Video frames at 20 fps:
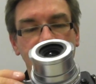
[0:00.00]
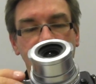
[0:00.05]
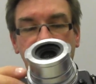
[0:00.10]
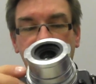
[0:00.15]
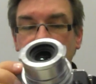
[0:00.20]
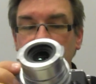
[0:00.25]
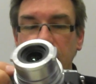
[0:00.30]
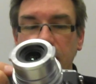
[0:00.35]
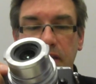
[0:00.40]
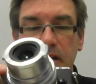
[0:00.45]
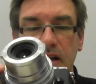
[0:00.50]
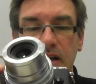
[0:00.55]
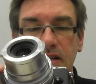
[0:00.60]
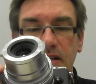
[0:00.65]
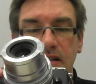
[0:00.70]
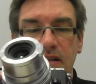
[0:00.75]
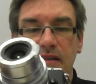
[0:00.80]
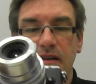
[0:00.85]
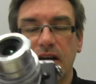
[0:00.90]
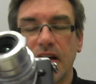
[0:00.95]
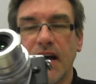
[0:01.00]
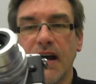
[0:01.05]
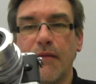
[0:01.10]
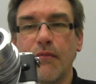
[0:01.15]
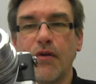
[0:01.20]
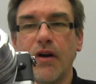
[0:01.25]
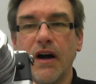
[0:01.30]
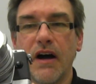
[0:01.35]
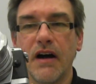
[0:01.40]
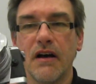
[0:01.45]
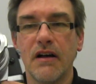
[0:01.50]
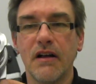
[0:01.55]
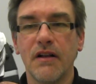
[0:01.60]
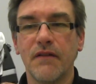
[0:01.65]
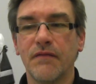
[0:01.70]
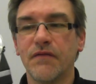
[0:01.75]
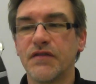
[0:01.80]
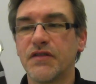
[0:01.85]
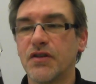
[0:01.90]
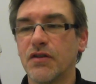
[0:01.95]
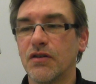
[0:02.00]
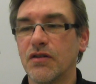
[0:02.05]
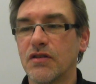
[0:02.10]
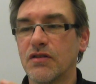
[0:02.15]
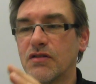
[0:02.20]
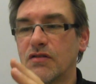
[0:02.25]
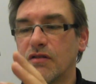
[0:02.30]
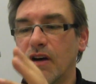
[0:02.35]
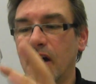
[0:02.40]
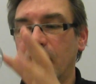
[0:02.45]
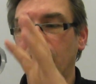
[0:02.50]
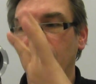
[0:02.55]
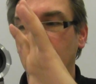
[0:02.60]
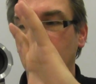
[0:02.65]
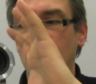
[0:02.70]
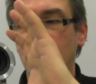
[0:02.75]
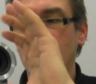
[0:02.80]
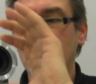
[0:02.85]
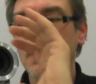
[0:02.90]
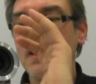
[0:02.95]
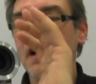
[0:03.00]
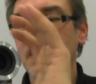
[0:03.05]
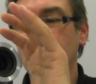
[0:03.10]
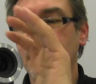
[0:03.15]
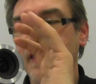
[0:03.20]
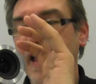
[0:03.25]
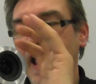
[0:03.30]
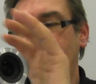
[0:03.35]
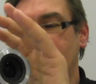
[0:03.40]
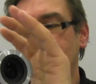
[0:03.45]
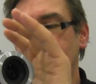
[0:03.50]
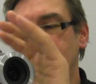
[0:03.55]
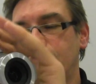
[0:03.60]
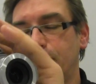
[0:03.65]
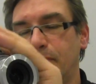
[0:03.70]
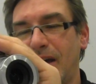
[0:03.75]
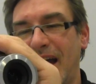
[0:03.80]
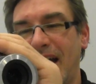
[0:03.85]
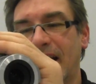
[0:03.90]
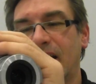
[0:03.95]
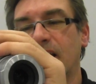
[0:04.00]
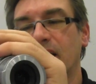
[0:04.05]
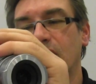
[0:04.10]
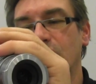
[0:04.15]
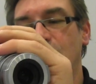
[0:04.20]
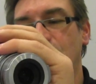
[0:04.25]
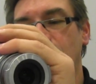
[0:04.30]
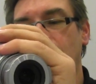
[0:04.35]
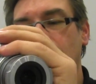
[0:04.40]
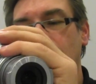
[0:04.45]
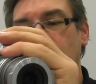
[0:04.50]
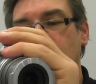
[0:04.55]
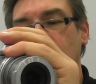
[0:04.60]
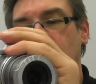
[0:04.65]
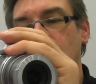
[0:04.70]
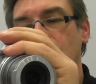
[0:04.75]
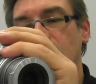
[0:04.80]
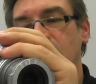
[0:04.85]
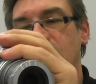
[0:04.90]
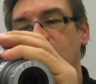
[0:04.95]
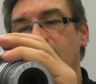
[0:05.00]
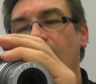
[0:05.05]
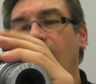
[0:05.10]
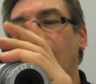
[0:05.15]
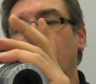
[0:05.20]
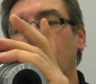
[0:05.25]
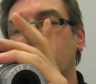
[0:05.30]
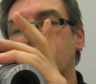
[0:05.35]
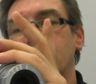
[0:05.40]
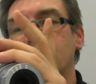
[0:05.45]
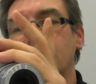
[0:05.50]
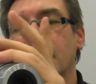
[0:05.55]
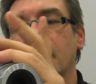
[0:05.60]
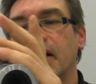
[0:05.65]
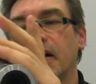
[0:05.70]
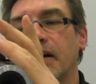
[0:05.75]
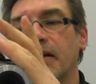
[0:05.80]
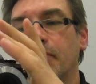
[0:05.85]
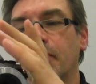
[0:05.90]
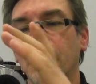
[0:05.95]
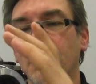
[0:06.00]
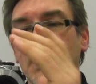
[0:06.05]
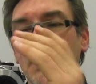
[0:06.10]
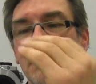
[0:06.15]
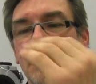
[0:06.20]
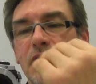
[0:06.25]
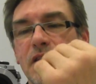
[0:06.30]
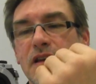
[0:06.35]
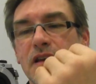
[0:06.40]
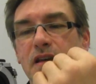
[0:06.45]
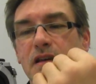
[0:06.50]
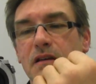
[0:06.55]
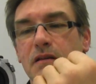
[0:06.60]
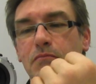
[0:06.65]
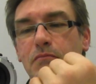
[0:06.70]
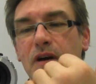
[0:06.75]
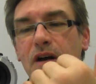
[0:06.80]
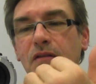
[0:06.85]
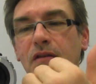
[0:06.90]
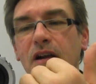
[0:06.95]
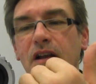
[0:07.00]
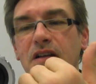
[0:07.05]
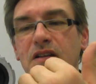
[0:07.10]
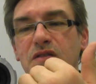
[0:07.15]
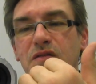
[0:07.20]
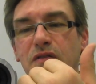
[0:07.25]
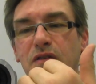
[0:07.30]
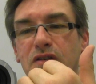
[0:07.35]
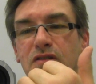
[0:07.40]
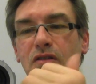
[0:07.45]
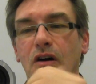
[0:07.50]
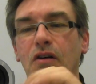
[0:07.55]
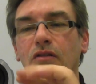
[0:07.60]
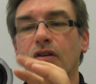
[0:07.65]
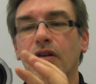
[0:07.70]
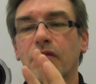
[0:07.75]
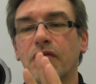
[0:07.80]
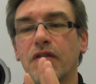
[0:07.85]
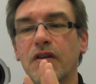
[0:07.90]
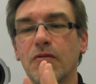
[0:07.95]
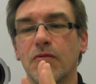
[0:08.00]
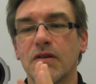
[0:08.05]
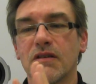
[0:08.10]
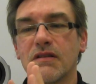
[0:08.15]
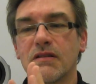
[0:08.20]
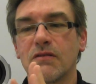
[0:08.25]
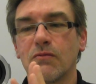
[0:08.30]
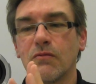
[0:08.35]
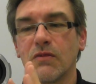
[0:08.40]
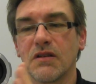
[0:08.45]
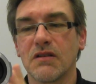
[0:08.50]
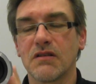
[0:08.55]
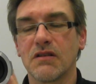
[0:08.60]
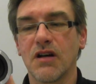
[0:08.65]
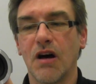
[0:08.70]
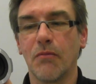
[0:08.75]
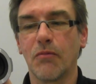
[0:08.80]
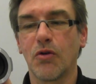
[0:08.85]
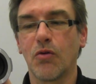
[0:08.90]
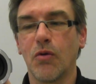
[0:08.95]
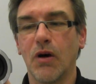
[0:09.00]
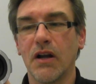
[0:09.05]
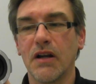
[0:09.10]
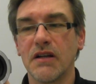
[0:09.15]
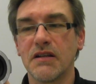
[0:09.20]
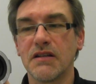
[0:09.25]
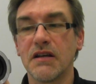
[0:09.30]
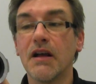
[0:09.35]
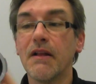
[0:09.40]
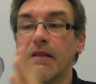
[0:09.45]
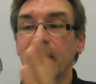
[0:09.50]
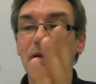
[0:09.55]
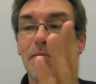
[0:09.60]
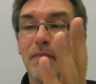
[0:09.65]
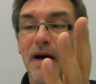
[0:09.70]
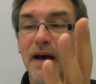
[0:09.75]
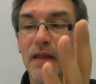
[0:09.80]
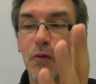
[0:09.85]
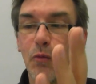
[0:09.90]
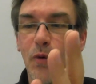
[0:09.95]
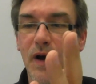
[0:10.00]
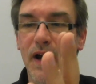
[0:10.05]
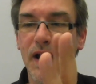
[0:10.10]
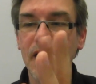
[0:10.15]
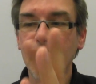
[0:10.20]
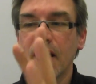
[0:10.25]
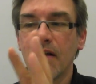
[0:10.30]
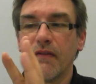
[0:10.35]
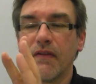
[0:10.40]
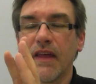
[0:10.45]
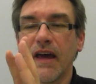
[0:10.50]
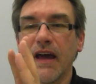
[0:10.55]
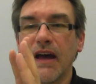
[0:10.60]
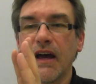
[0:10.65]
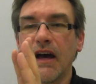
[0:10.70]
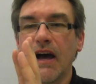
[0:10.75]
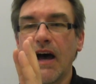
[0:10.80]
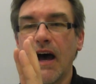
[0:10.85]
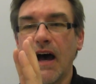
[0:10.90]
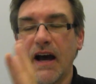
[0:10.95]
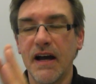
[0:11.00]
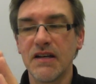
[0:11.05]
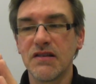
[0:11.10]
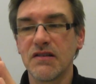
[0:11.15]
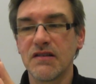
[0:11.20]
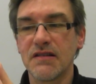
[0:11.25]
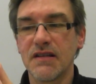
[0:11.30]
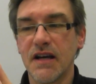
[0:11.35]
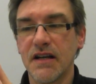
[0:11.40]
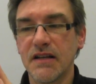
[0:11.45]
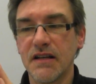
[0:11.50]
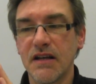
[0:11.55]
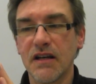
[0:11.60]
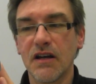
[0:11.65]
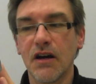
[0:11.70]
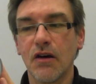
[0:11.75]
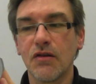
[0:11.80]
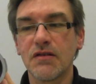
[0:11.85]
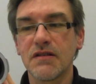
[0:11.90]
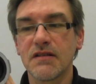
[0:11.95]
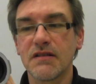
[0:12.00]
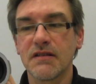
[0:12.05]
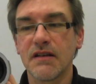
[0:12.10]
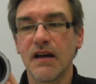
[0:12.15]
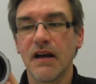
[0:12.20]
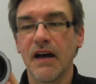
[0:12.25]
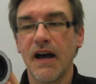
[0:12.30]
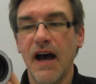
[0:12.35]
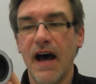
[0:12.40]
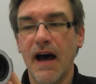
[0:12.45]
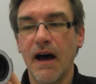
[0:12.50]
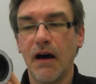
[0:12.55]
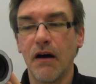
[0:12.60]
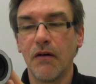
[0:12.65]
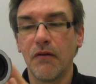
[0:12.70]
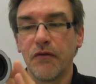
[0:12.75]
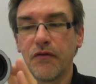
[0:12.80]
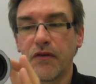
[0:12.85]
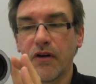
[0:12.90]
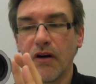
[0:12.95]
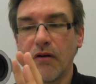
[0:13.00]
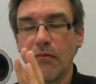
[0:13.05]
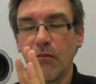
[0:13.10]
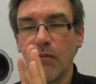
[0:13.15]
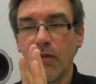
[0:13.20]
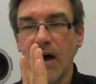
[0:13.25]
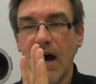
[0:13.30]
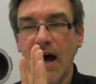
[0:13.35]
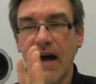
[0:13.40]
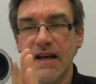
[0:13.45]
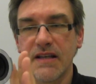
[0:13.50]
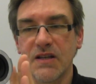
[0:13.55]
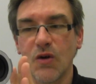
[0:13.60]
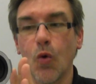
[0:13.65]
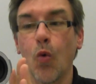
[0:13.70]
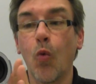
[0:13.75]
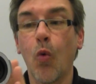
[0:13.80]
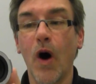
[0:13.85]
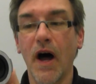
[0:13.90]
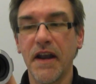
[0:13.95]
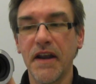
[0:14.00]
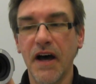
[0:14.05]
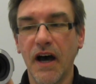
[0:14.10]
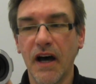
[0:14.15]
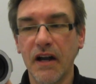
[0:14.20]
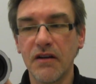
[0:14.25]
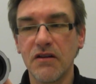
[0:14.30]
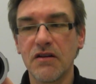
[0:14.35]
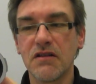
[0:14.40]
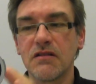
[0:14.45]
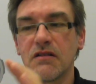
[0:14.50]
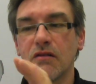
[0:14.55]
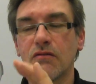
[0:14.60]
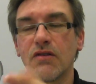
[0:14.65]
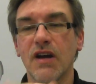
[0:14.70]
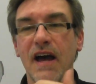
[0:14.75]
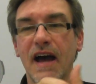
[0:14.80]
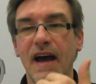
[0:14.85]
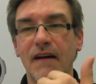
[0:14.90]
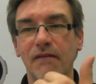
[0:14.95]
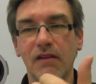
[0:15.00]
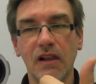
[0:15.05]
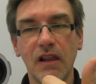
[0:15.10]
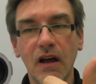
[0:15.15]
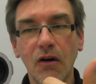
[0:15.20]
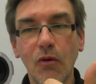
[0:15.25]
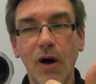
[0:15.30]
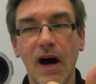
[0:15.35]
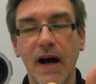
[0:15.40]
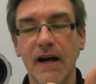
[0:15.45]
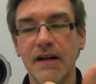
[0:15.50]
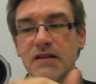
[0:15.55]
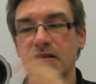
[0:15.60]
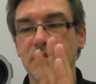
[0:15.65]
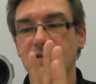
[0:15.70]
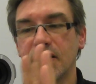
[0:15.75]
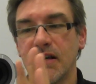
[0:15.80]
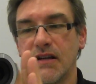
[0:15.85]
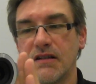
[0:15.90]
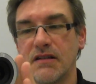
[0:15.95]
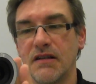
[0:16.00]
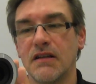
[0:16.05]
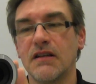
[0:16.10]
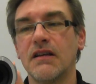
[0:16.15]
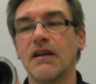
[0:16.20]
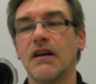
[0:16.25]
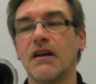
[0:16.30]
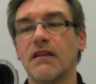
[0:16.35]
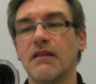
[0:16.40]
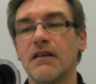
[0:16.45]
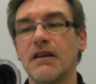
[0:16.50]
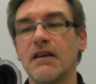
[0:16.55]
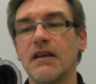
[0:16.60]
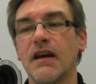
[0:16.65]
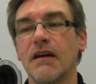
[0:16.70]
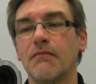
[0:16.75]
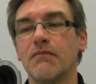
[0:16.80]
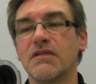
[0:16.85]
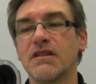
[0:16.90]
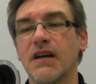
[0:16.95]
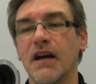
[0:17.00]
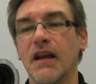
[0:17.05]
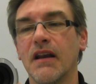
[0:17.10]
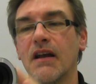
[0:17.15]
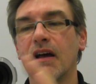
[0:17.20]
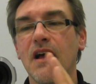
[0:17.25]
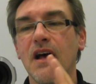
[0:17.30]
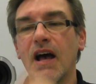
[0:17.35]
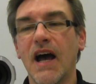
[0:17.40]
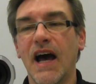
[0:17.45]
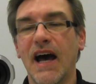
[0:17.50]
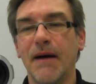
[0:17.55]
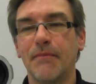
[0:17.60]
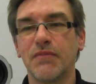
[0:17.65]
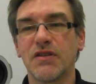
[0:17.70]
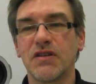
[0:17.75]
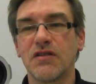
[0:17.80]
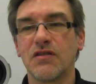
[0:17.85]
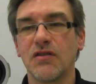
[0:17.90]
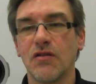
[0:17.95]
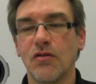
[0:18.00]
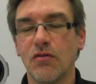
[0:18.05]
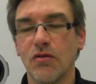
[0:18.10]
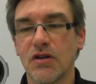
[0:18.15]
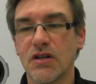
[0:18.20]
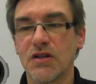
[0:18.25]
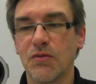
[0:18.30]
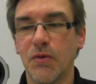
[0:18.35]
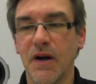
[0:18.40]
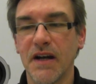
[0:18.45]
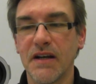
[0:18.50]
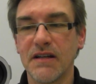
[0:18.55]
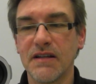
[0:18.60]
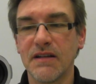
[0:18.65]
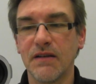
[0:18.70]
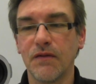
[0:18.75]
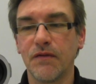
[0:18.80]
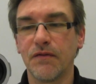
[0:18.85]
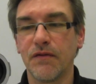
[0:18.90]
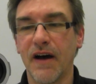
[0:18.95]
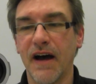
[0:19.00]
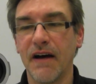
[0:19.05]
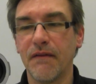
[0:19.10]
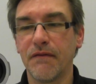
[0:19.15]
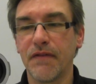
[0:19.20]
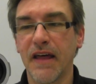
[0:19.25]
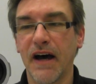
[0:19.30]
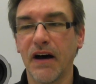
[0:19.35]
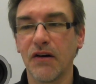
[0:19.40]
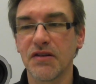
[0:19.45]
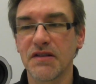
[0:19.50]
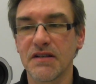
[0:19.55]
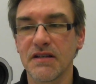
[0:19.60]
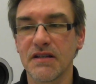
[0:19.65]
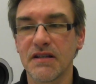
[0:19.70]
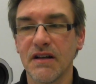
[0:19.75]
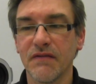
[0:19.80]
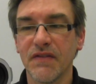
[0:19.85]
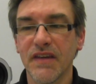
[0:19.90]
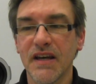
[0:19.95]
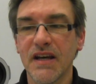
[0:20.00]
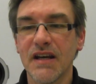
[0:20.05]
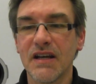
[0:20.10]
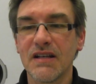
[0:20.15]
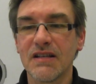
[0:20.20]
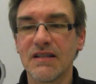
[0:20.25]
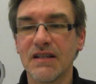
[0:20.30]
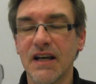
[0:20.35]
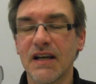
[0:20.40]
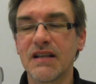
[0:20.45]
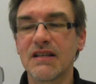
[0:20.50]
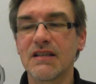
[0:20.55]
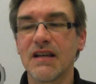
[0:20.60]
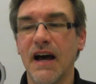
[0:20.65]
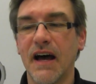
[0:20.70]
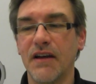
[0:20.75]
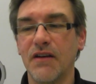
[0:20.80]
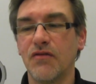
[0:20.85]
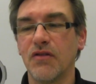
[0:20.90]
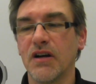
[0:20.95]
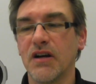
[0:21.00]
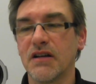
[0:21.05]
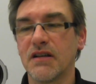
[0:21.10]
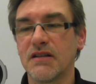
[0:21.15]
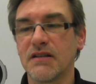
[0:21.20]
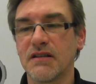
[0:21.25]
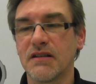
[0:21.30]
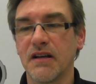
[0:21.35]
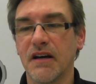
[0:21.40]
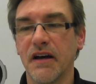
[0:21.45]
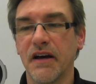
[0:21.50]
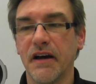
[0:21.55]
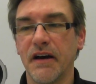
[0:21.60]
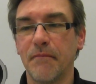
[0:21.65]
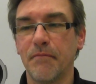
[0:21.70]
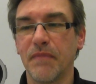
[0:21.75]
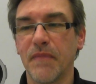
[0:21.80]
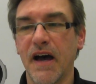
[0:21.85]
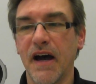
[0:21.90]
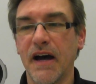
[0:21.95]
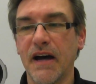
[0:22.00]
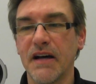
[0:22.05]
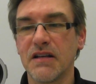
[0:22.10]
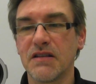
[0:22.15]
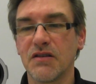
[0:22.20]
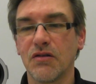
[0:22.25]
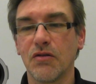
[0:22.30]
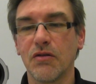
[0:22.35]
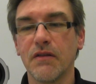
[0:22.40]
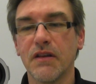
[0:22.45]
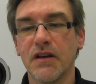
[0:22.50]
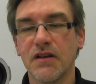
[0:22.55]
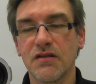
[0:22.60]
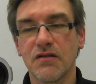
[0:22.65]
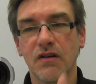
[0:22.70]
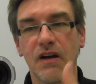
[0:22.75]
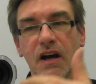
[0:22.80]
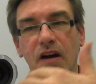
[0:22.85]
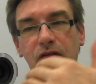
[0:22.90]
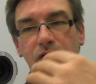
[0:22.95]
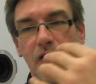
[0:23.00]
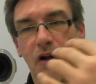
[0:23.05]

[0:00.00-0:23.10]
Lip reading: everything is in the camera to have a real nice package to start in the mirrorless photography with top quality. By the way, ISO setting goes from ISO 100, so you have a low ISO setting here in the EM10, up to 25,600 ISO, so you have